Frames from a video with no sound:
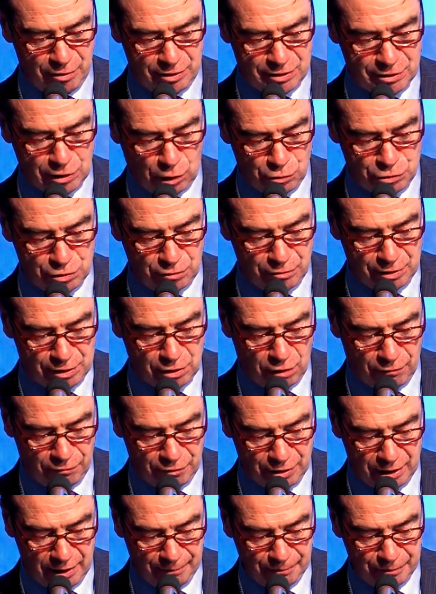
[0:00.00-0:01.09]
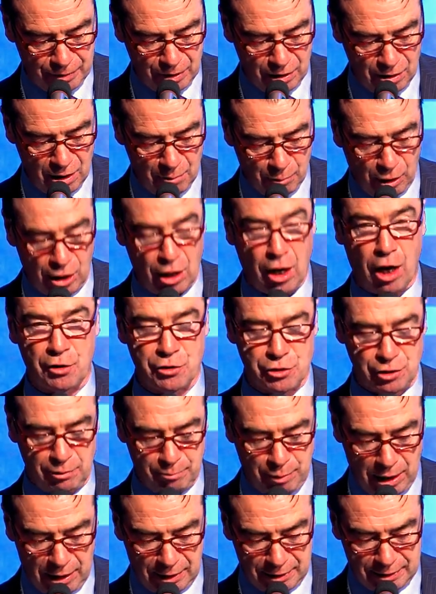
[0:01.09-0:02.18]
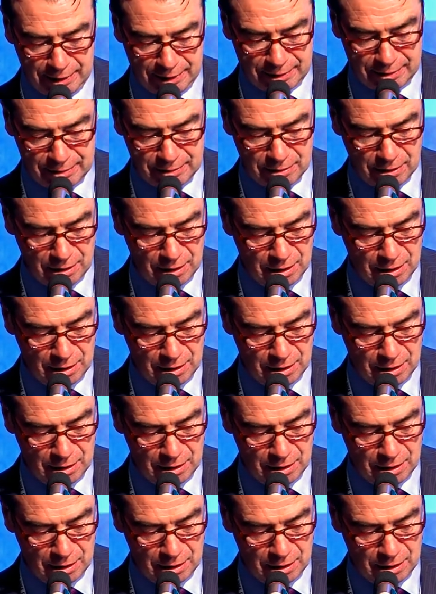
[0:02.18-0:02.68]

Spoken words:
social recovery by auction politics